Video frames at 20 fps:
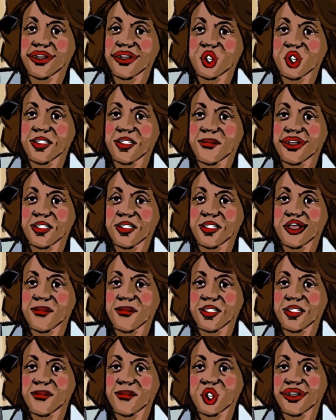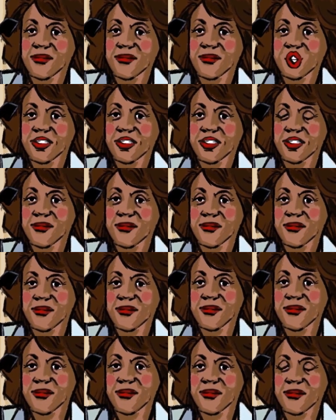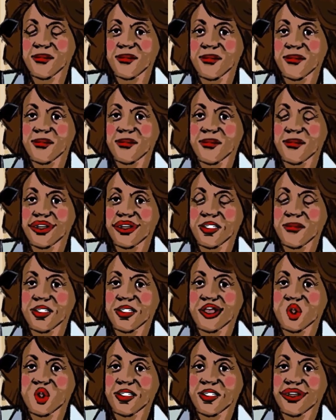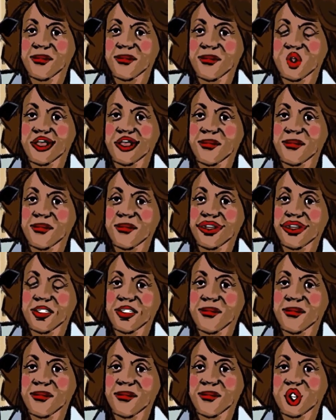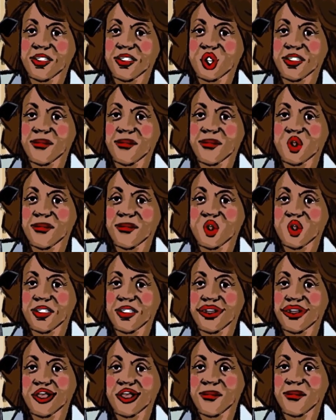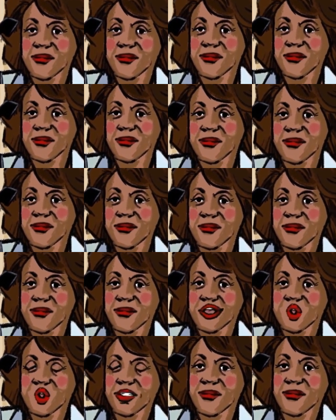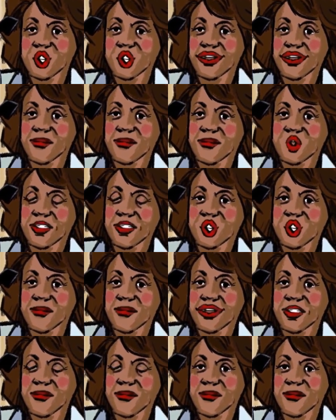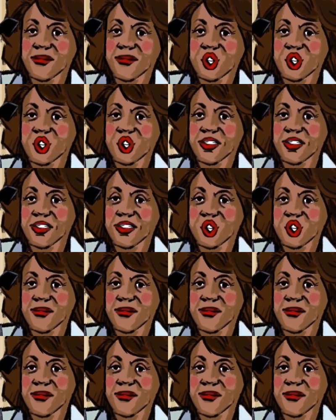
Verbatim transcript: Okay, you tell me when you what day you can get there, and we'll arrange to meet with you